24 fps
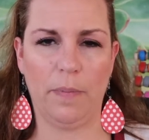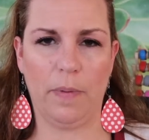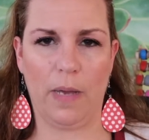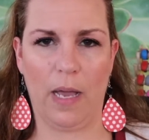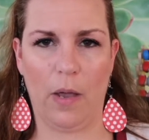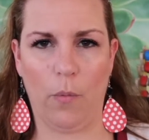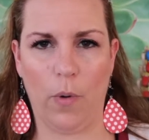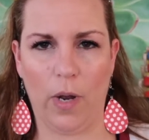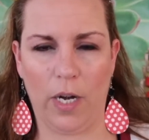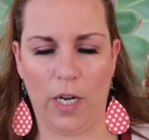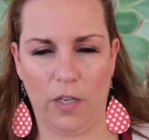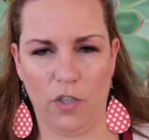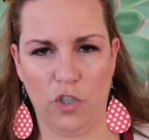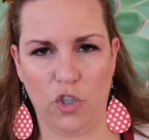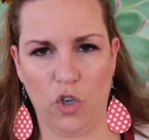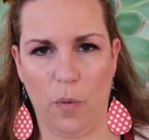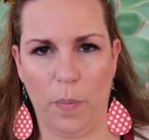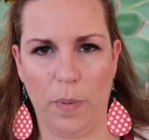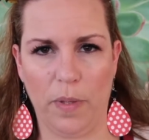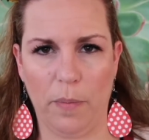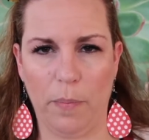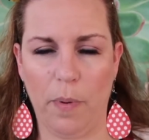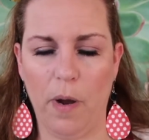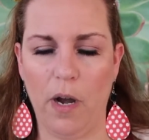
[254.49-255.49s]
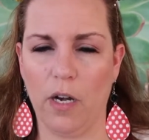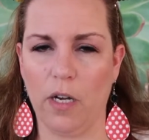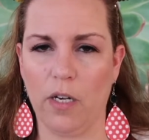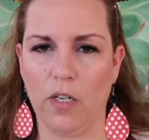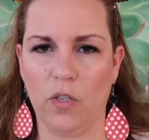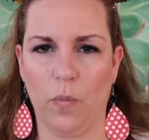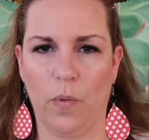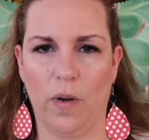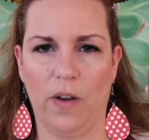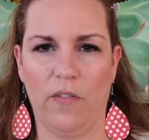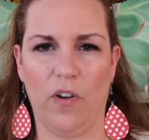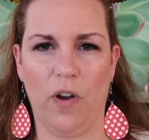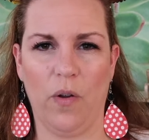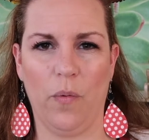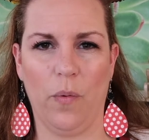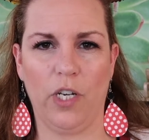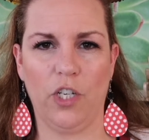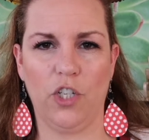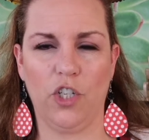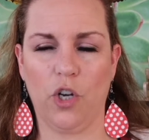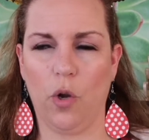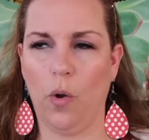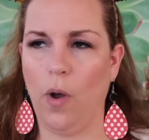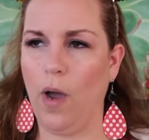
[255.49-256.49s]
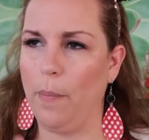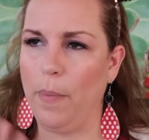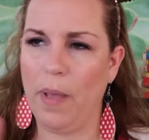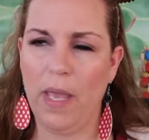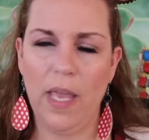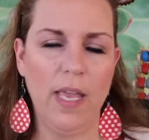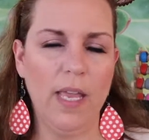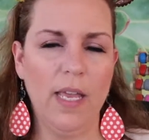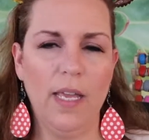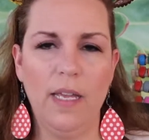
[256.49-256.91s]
I wanna show up at the parks whenever I wanna show up.